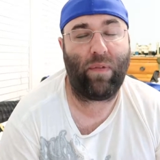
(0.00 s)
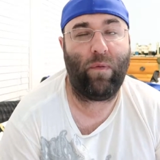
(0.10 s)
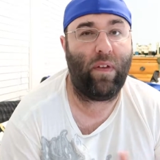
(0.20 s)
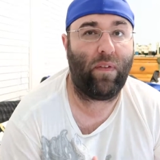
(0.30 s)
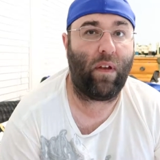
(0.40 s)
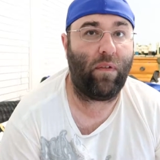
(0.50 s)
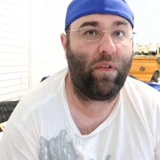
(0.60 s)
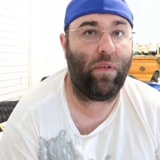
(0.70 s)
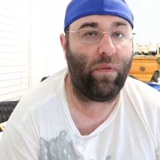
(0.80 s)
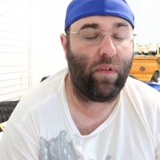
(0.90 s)
just vents off
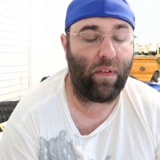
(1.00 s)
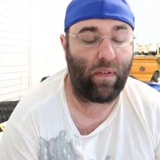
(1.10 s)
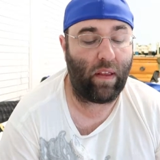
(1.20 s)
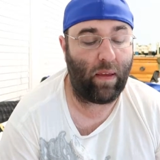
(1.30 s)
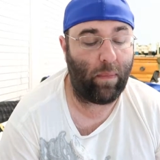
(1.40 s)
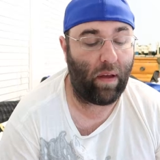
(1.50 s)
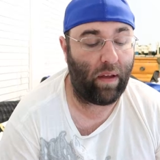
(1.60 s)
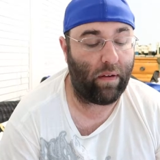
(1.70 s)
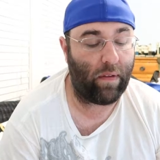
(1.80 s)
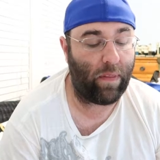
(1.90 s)
to Felicity
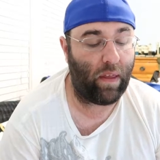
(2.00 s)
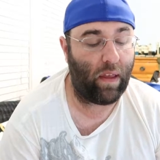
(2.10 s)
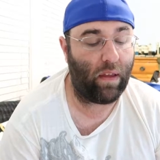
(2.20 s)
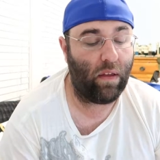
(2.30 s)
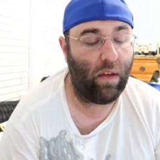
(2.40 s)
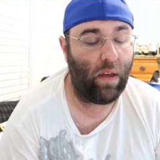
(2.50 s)
about everything.